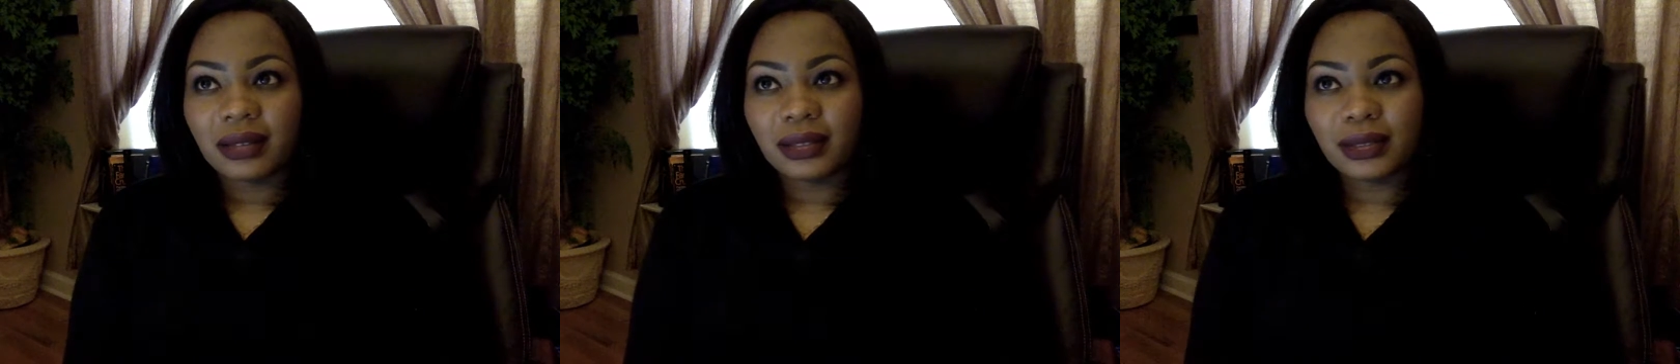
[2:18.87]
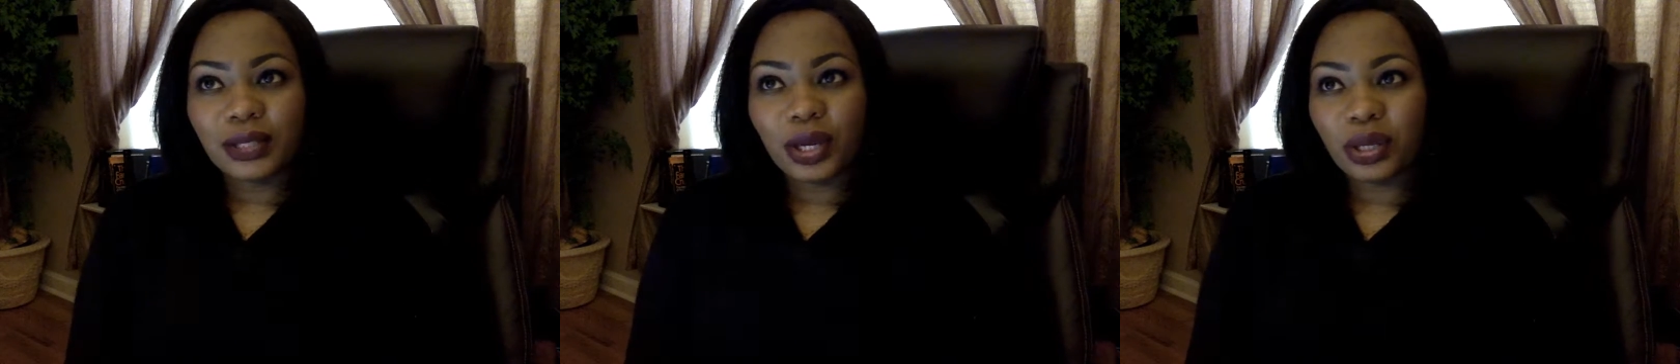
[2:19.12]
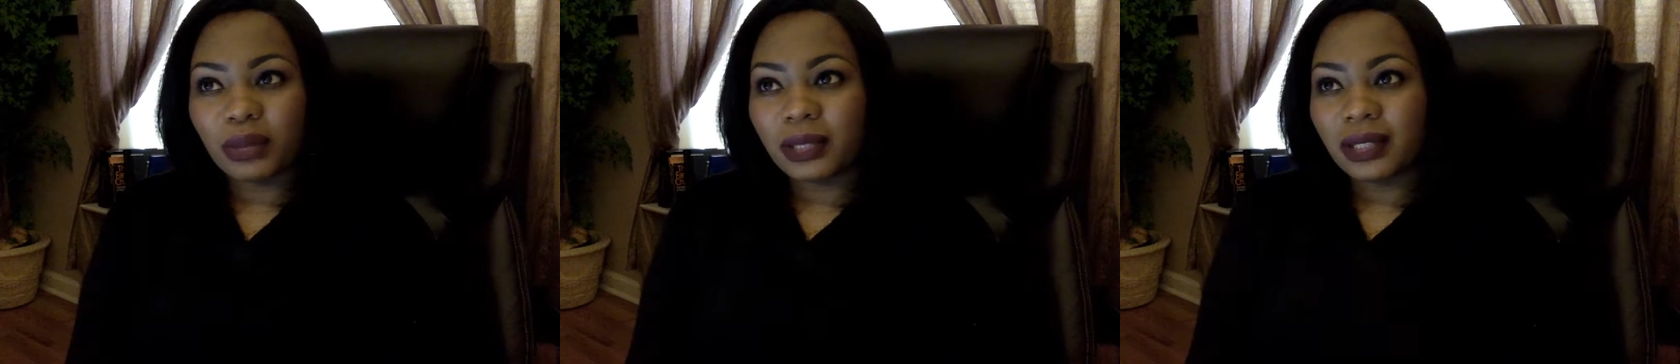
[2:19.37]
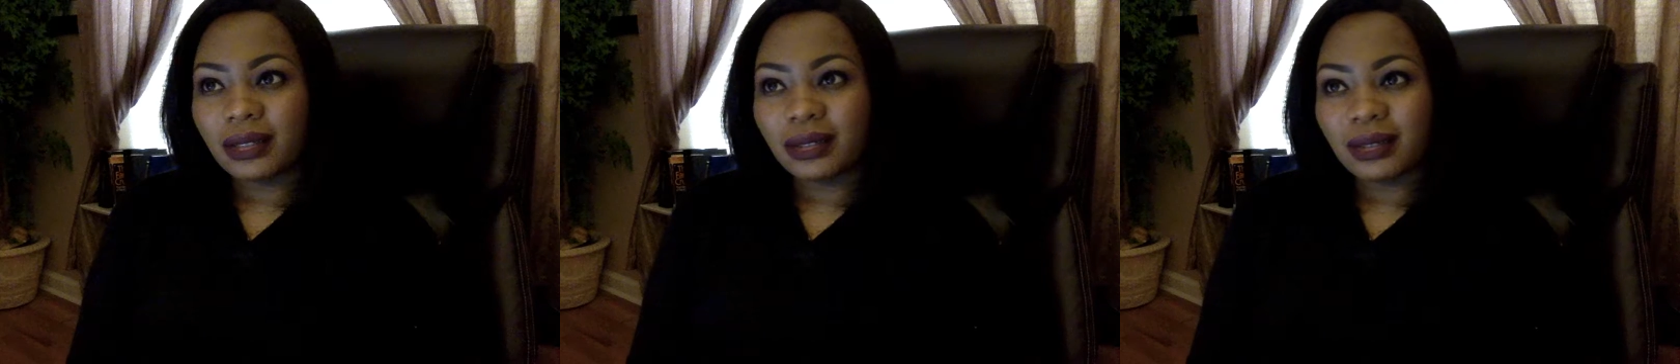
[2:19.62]

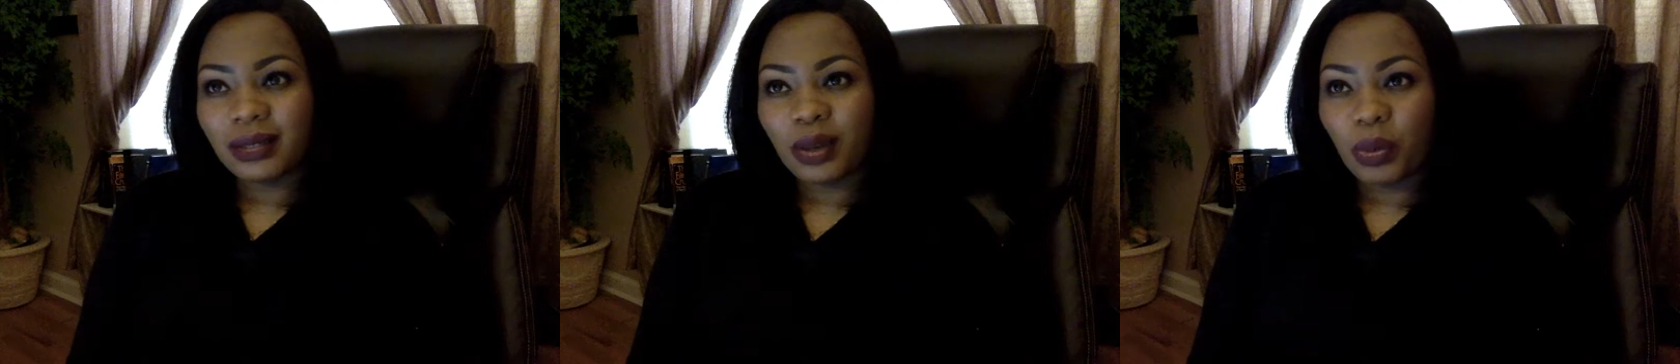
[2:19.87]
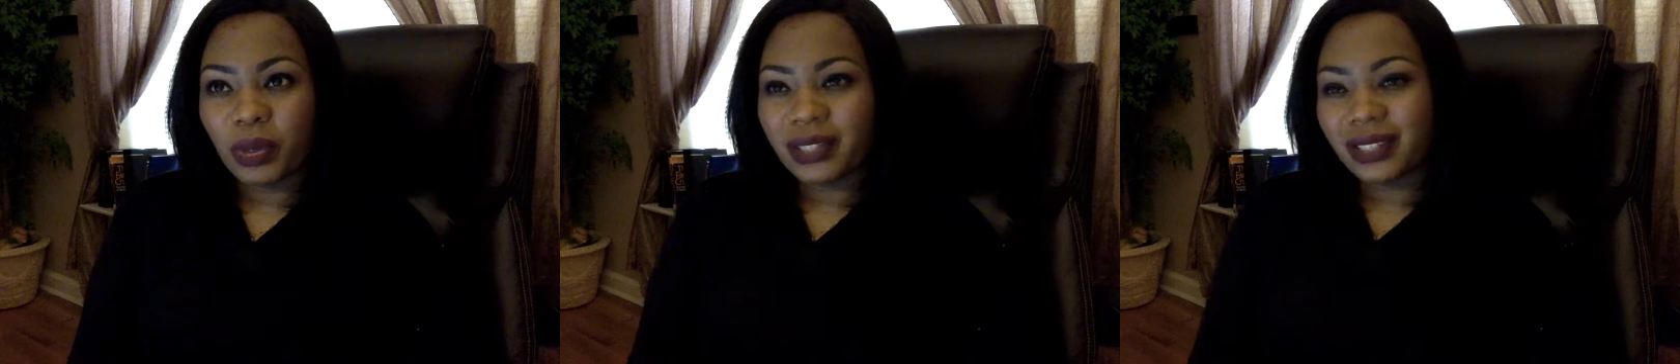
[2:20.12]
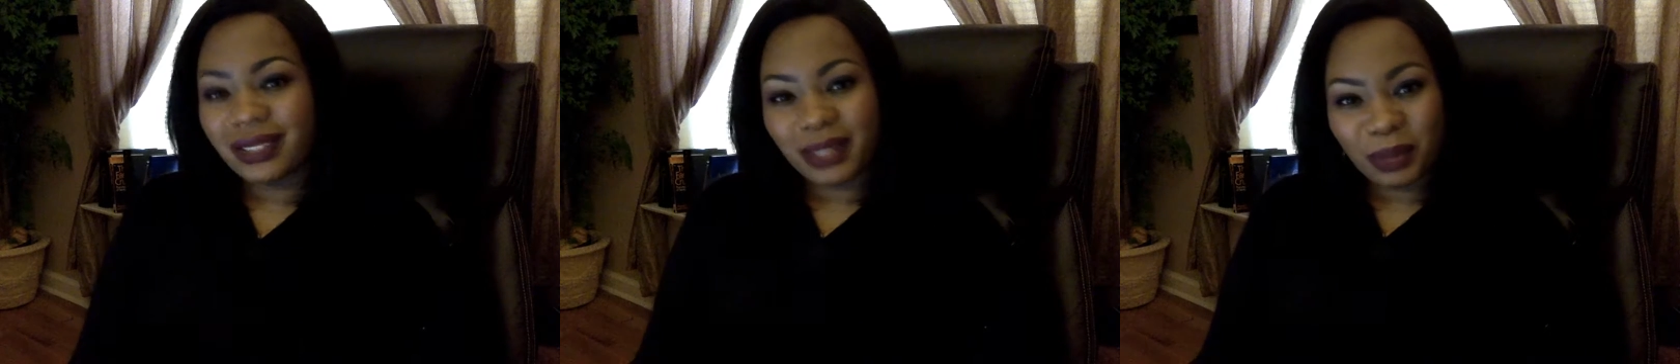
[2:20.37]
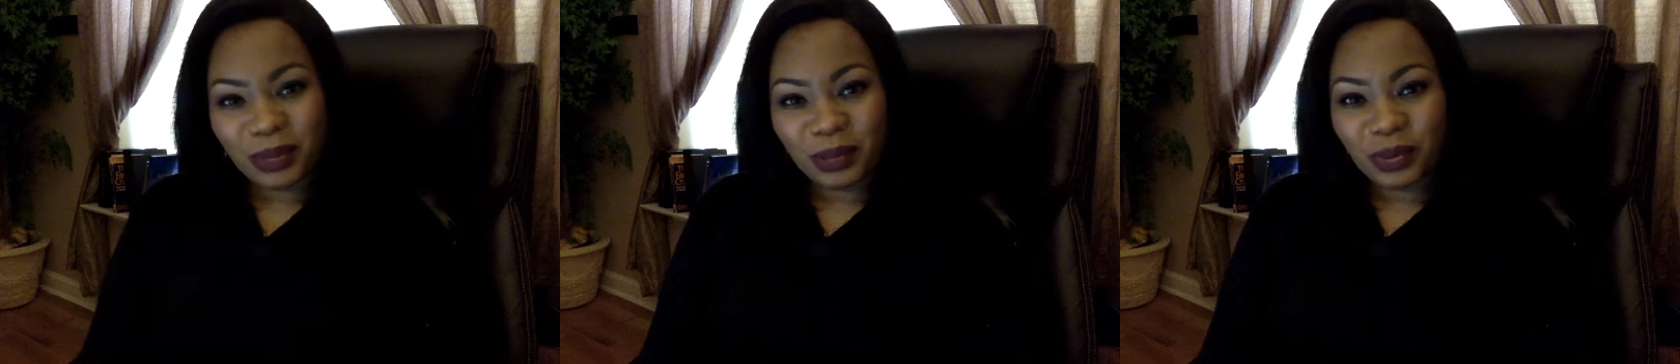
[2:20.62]
determine what's
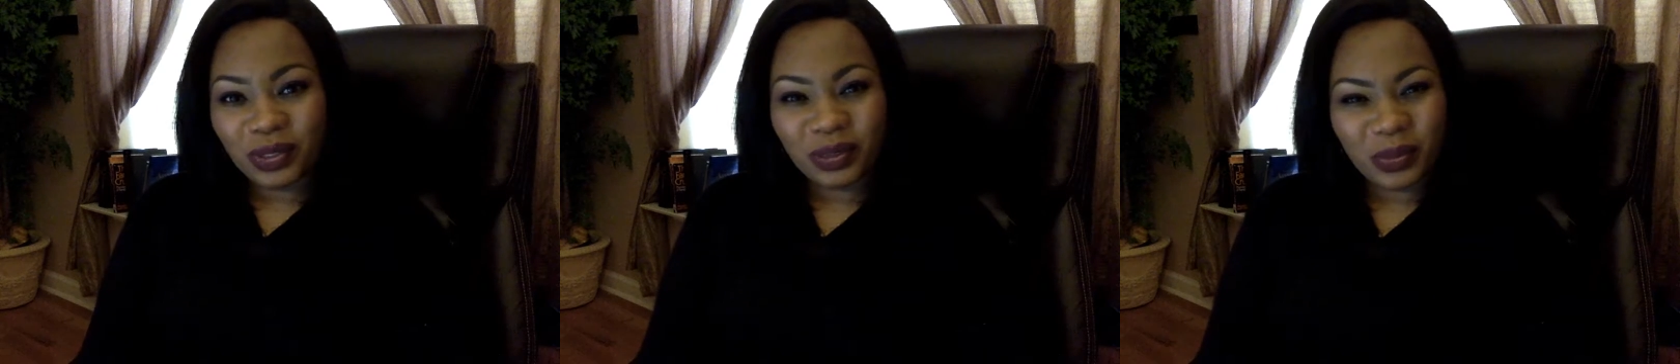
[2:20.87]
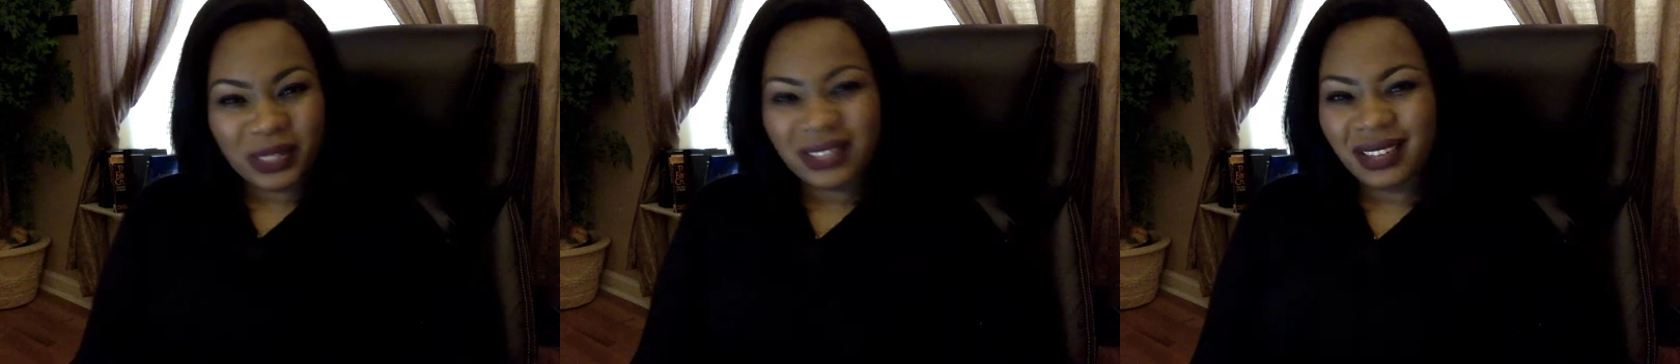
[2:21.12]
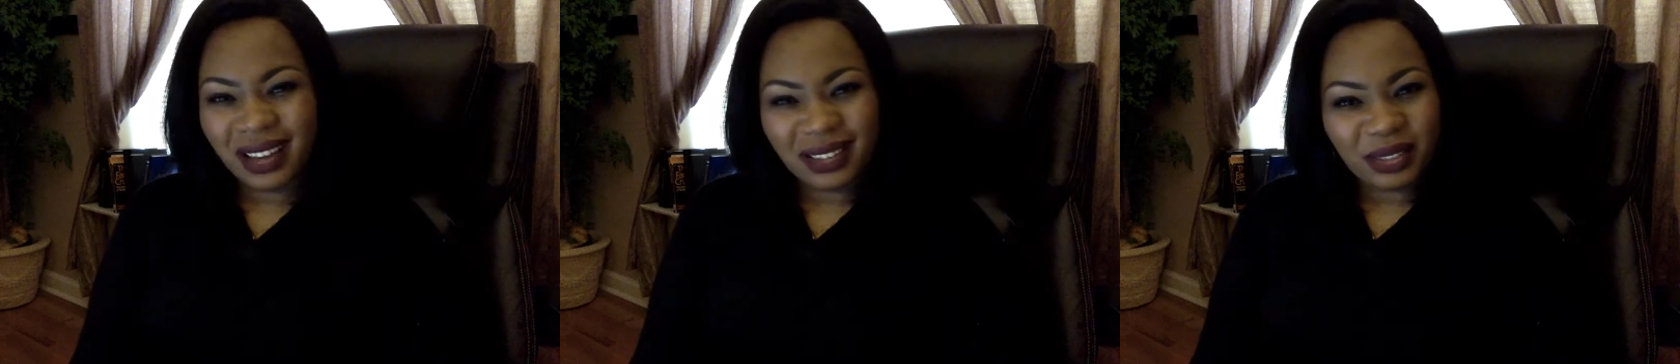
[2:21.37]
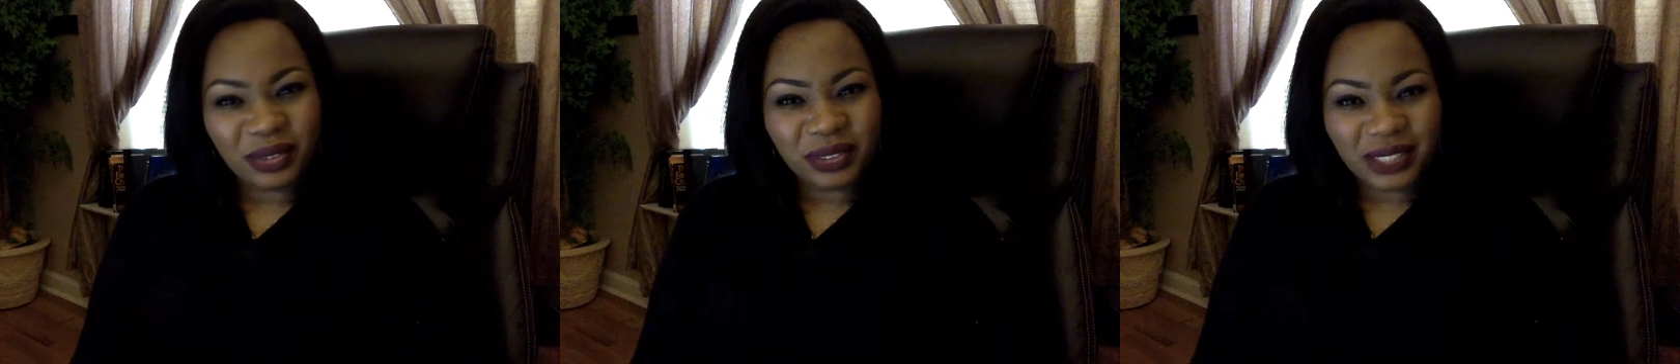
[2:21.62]
acceptable and what's not
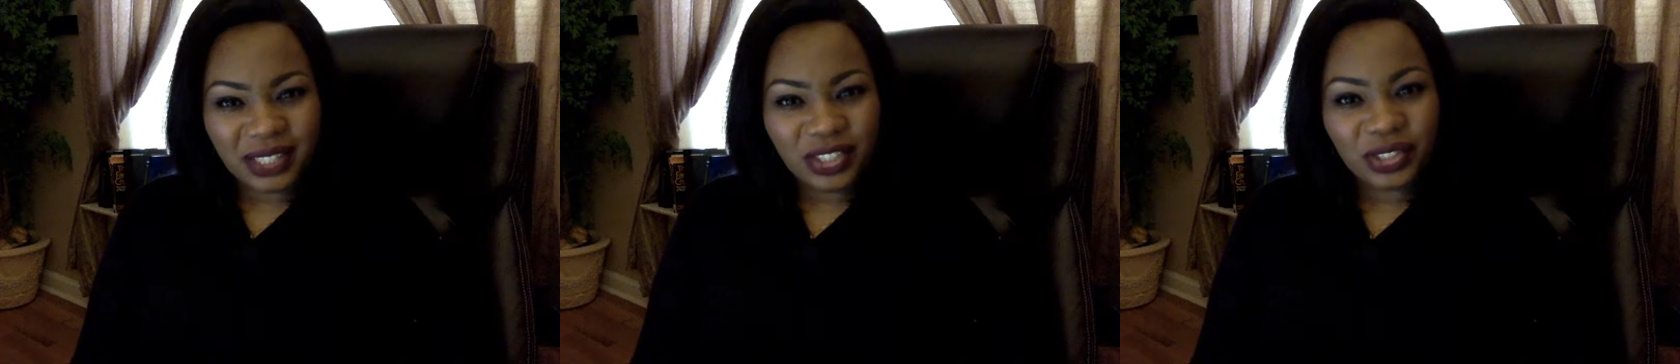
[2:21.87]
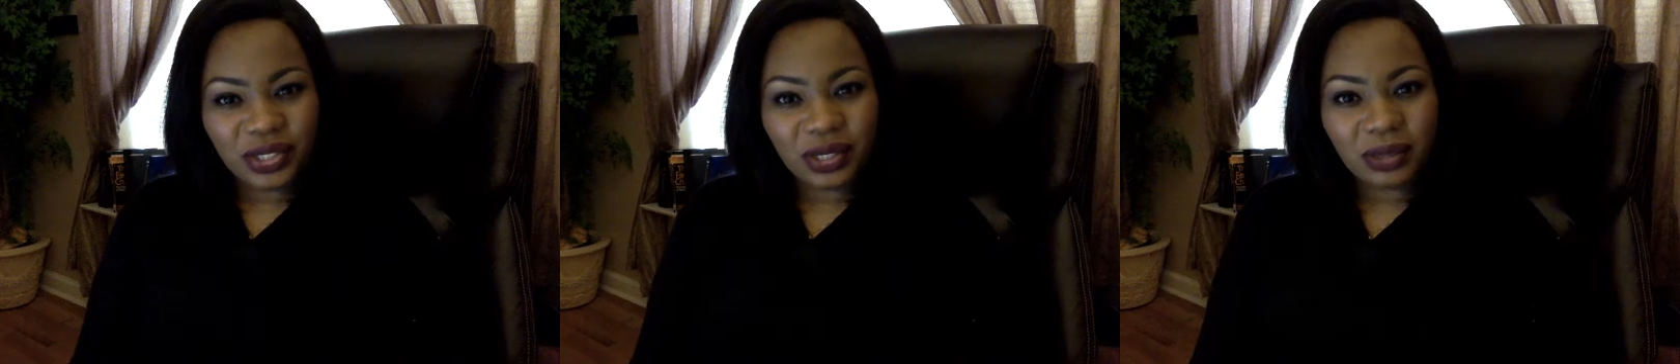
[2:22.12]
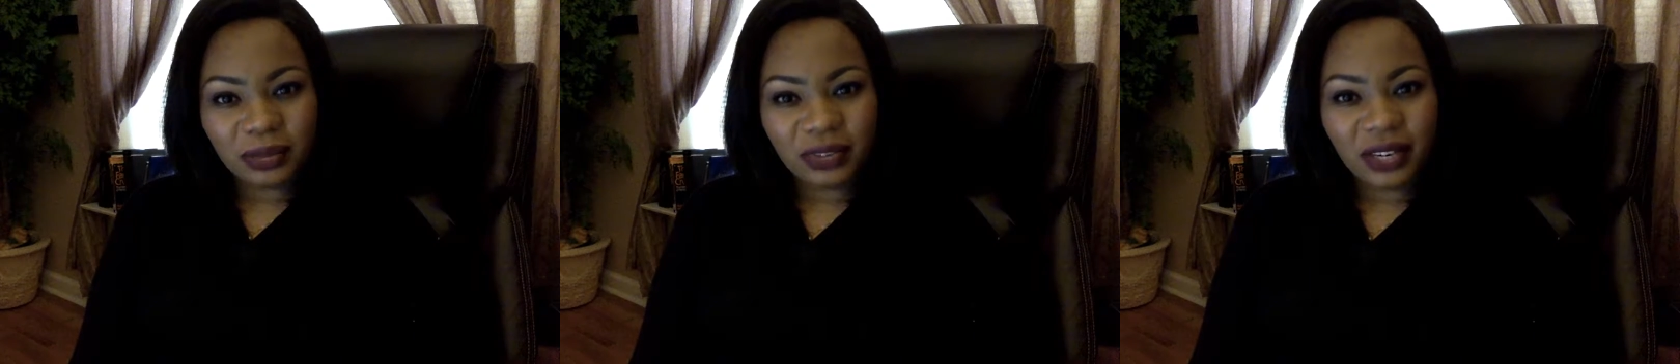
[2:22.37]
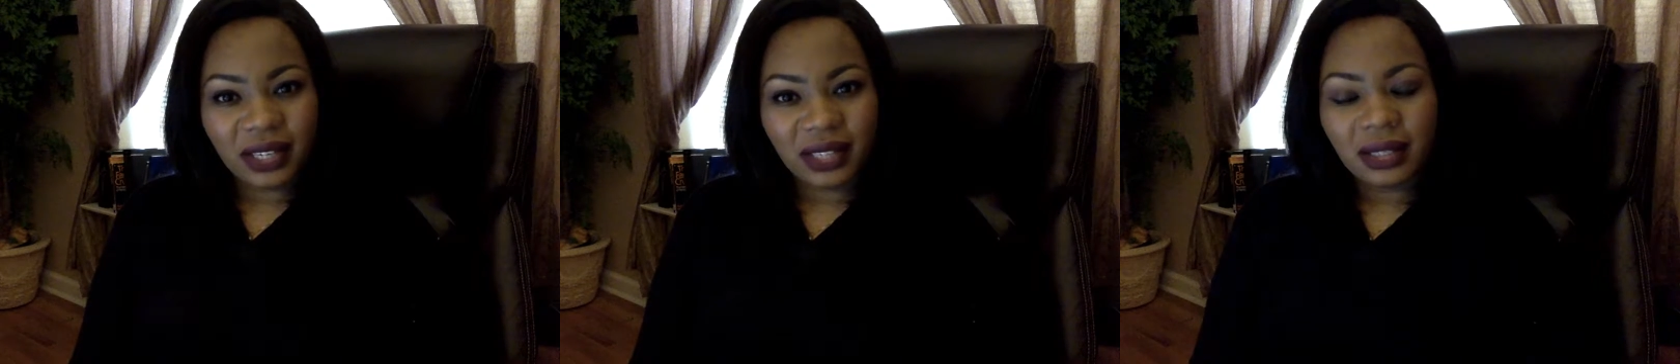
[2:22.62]
in a relationship,
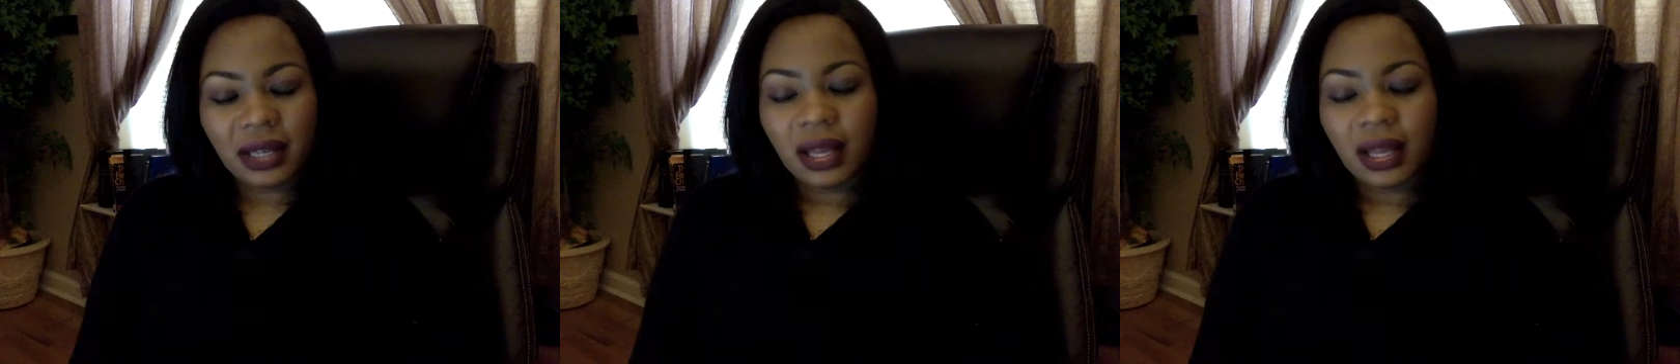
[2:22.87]
right?